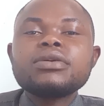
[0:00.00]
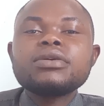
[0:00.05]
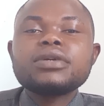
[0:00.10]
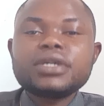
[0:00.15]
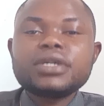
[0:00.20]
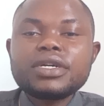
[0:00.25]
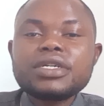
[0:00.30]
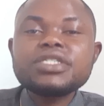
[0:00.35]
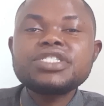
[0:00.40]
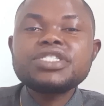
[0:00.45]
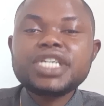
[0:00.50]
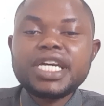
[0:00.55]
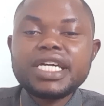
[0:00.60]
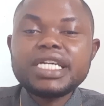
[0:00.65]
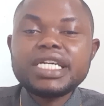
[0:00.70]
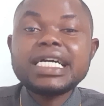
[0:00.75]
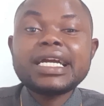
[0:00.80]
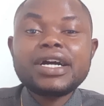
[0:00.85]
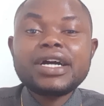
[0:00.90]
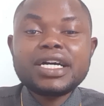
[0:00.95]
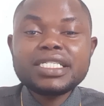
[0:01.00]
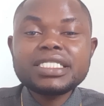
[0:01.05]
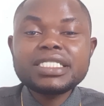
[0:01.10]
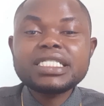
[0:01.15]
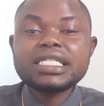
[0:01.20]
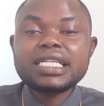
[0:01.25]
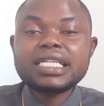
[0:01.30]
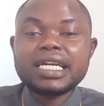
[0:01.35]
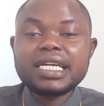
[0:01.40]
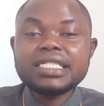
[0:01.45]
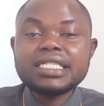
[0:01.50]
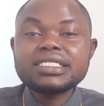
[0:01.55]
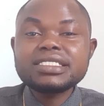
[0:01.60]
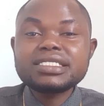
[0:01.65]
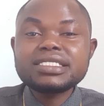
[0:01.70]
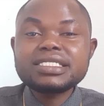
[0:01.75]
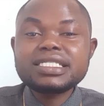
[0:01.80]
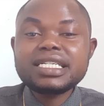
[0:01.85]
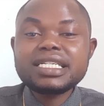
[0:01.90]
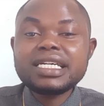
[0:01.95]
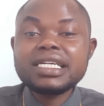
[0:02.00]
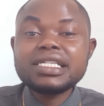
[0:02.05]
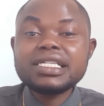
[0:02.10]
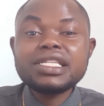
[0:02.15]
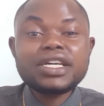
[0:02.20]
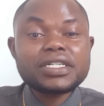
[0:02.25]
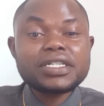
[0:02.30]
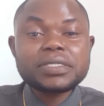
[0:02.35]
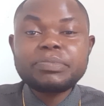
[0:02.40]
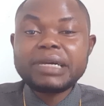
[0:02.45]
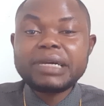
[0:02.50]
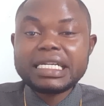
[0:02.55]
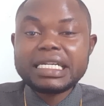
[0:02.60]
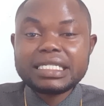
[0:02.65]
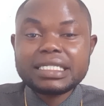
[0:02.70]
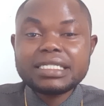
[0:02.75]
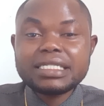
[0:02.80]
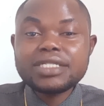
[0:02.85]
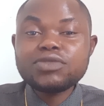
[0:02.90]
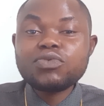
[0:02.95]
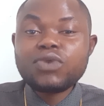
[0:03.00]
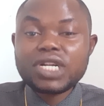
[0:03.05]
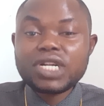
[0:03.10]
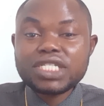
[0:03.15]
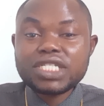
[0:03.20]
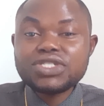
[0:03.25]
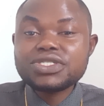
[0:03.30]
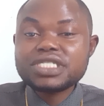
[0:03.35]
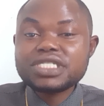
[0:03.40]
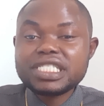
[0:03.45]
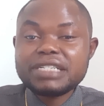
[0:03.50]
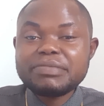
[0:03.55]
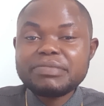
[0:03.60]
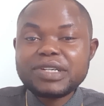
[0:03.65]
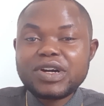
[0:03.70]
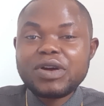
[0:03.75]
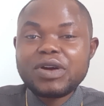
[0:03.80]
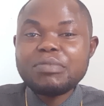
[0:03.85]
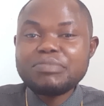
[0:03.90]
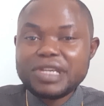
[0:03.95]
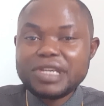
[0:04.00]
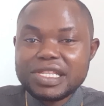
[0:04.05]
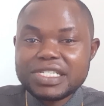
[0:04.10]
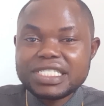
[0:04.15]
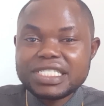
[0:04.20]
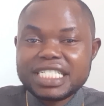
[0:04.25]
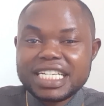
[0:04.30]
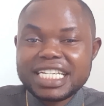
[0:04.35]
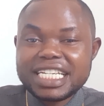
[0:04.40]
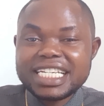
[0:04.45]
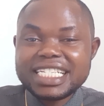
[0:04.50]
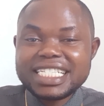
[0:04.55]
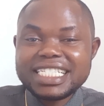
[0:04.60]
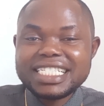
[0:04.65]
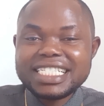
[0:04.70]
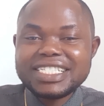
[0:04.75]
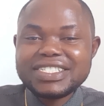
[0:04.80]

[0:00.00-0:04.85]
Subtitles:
Yeah, I understand. A lot of persons want to really become millionaires.